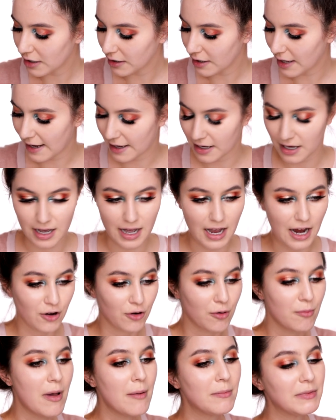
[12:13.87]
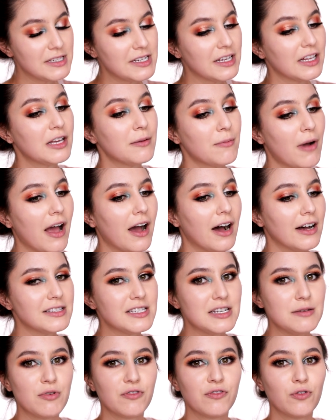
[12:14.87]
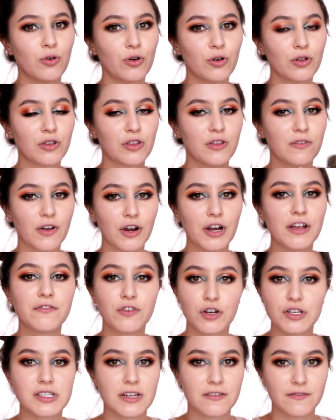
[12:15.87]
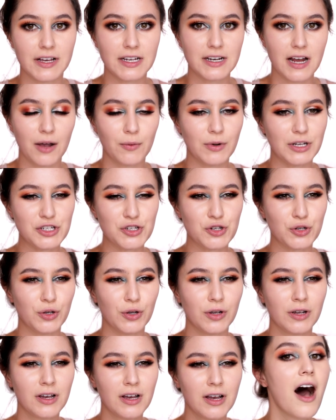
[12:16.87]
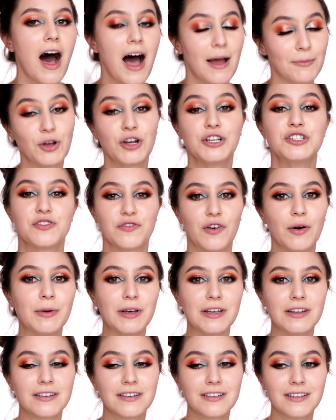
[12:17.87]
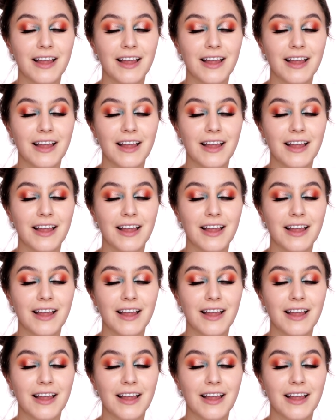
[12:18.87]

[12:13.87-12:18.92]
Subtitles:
Like, I remember telling my auntie before the very first event I went to, I'm going to vomit.